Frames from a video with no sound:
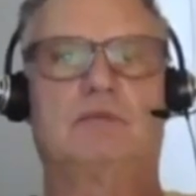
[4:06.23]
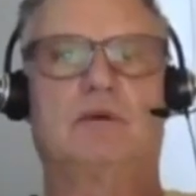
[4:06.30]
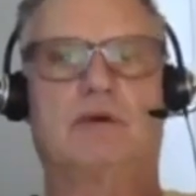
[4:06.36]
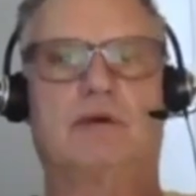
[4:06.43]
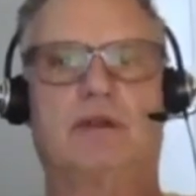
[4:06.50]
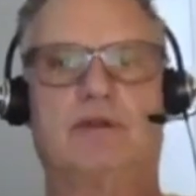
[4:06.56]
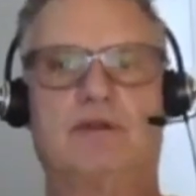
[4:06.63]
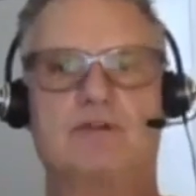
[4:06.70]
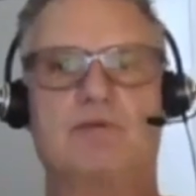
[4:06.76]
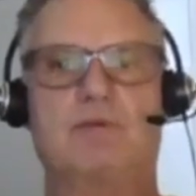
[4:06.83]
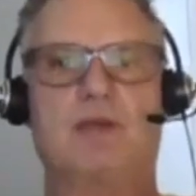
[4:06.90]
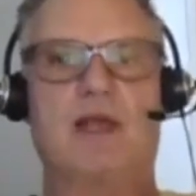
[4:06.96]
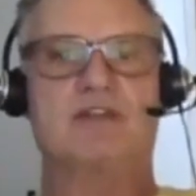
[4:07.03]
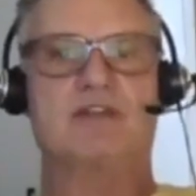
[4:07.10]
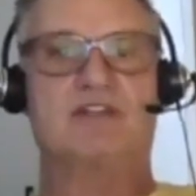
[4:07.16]
Okay, this
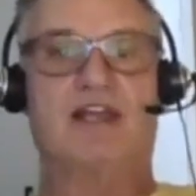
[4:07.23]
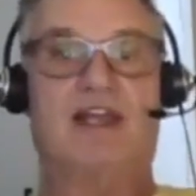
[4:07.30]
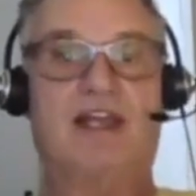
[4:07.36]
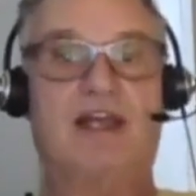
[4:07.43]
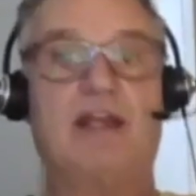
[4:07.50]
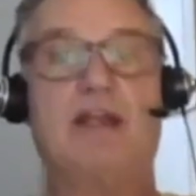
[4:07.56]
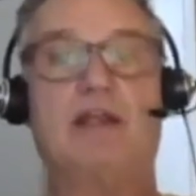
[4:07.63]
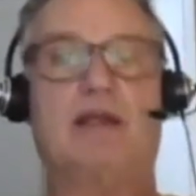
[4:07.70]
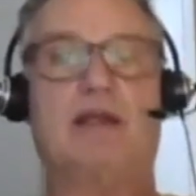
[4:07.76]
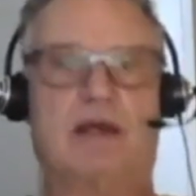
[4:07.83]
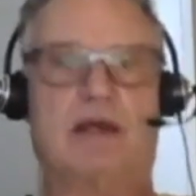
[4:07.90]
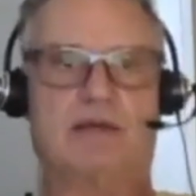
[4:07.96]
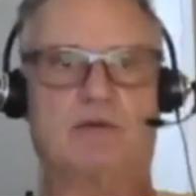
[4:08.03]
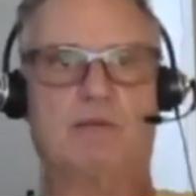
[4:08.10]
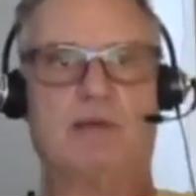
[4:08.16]
applies to any kind
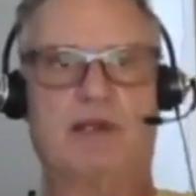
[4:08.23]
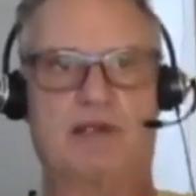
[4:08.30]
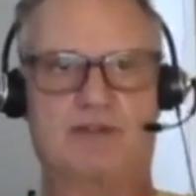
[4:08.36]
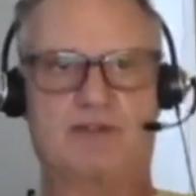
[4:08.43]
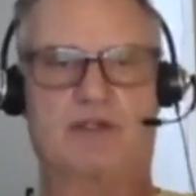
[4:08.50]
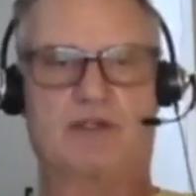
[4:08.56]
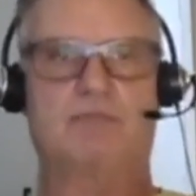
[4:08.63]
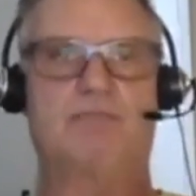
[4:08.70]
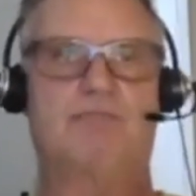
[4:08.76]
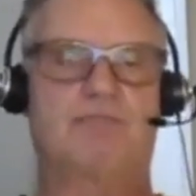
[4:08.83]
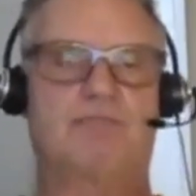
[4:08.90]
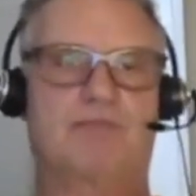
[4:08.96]
of a minister,